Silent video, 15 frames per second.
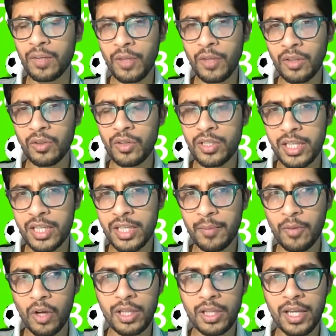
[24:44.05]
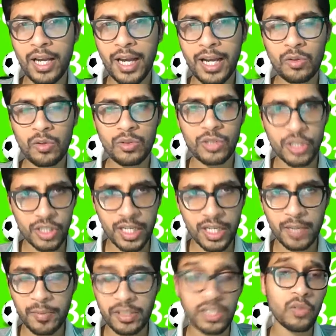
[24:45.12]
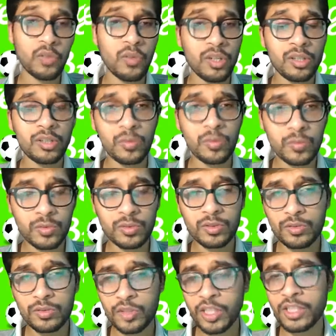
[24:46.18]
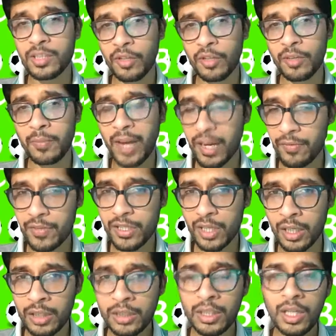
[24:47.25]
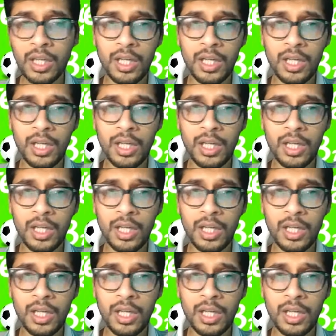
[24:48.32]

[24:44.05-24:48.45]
I'm not going to say I'm Ollie out just yet because I don't want to judge him on a bad result.